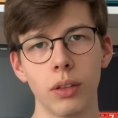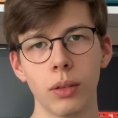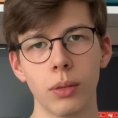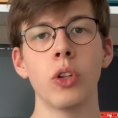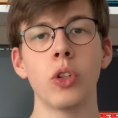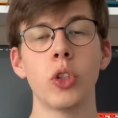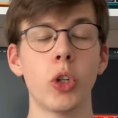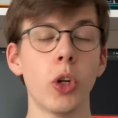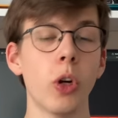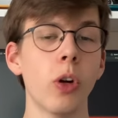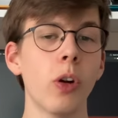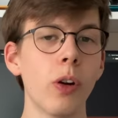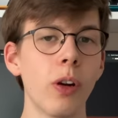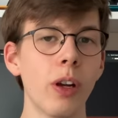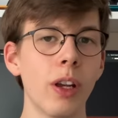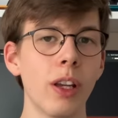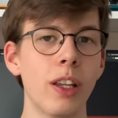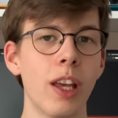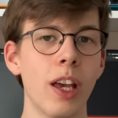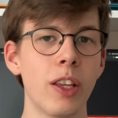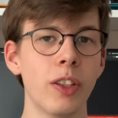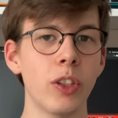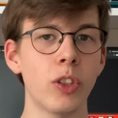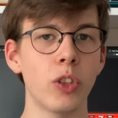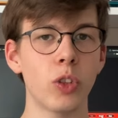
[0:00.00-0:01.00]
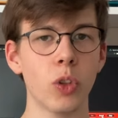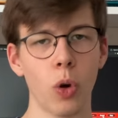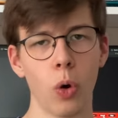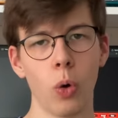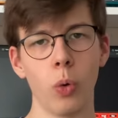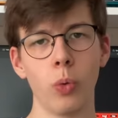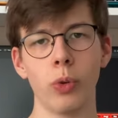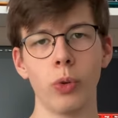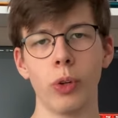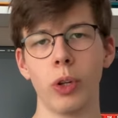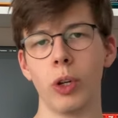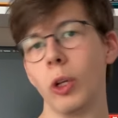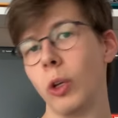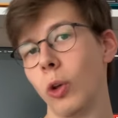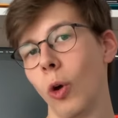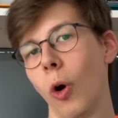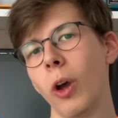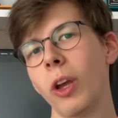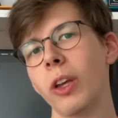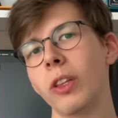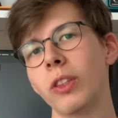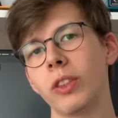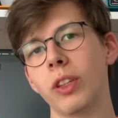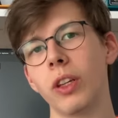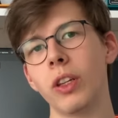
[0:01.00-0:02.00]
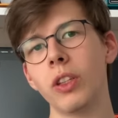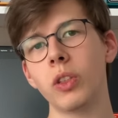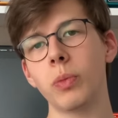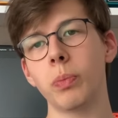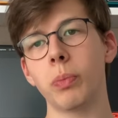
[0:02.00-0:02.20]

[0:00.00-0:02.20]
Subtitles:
Sure, it has its own annoyances,